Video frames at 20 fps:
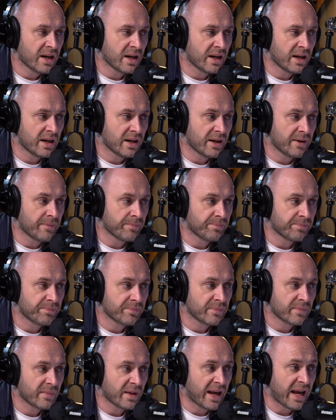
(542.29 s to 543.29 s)

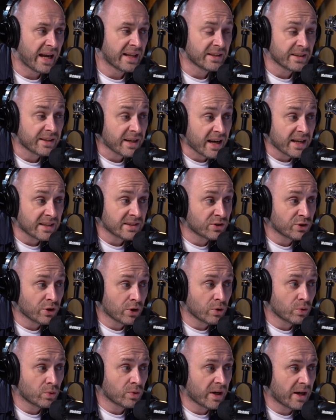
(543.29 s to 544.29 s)
And it has
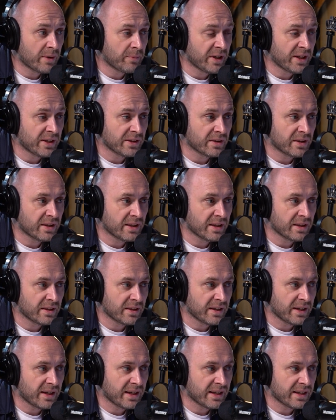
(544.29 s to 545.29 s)

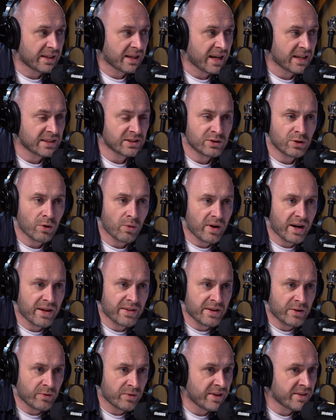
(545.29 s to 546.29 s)
it has no
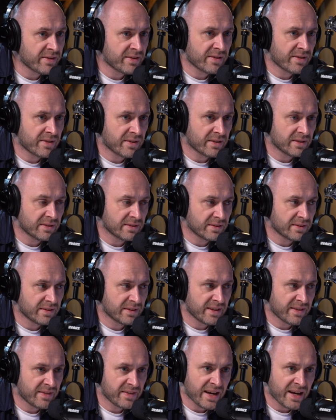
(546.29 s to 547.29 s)
other reason than